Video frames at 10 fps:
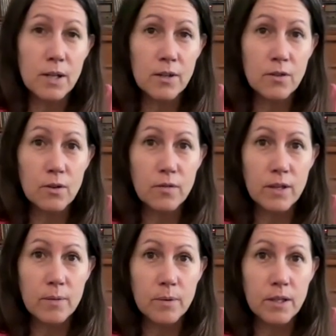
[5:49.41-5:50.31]
I don't know if
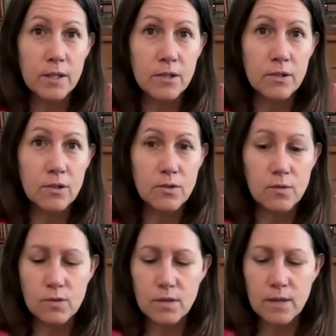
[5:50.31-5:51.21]
they're being
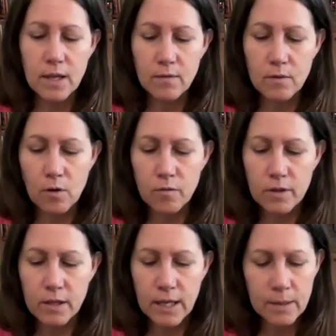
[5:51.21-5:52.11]
used that
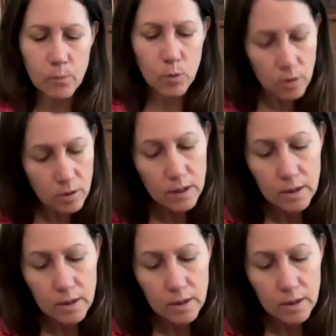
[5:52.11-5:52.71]
often anymore,